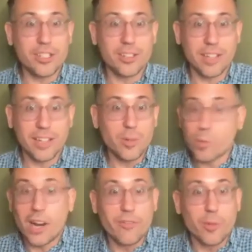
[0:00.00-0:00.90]
in
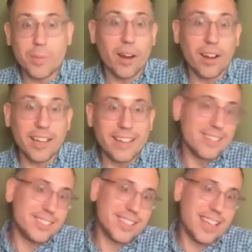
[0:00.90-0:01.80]
wherever we park it. This is
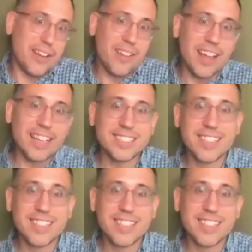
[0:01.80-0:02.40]
kind of nice.